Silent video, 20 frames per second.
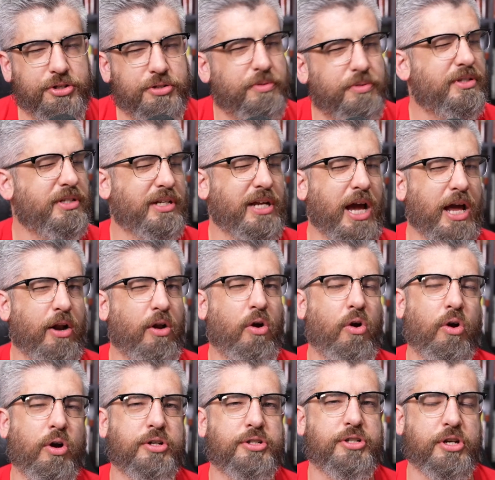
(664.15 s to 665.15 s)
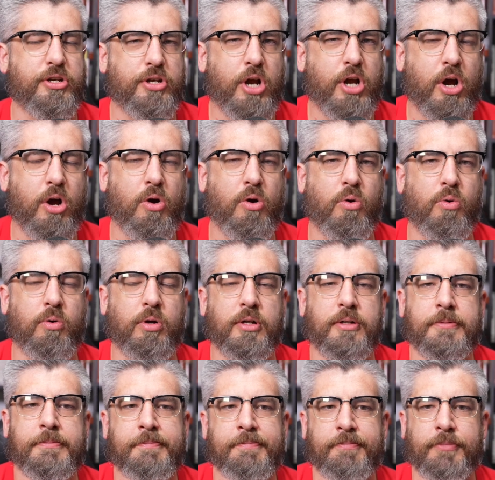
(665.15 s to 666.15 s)
So it's kind of hard to know
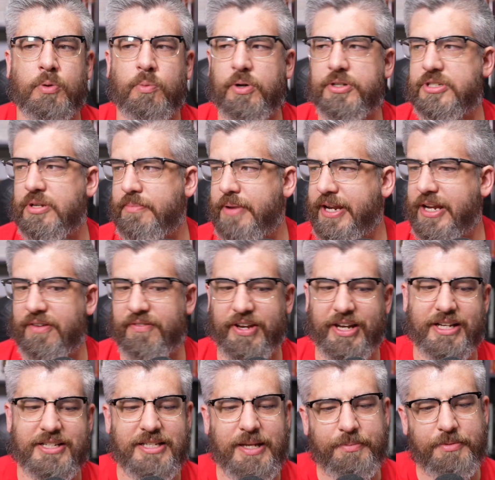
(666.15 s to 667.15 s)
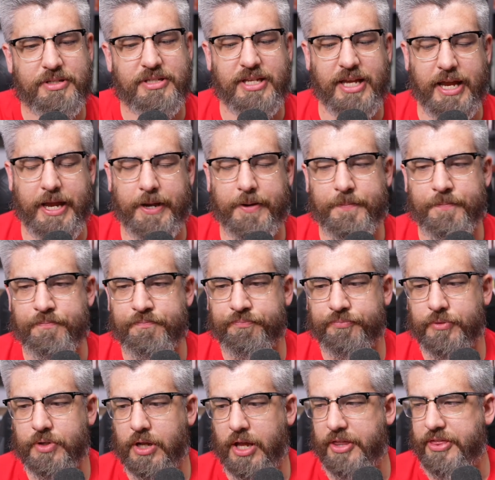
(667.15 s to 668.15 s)
what to make of it, except to say,
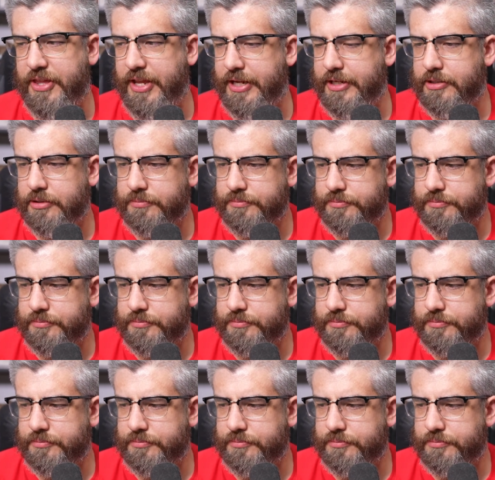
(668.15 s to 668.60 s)
I think